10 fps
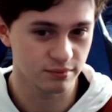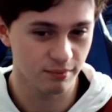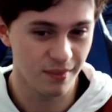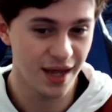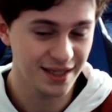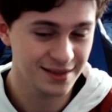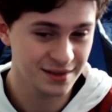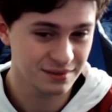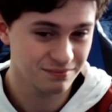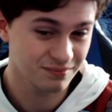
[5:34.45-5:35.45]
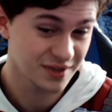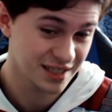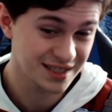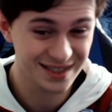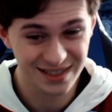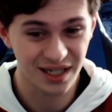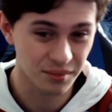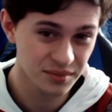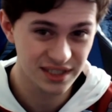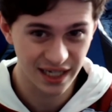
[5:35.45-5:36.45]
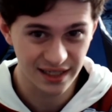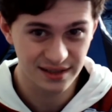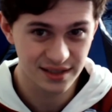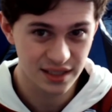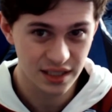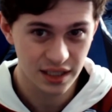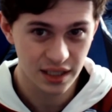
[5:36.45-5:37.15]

make some sense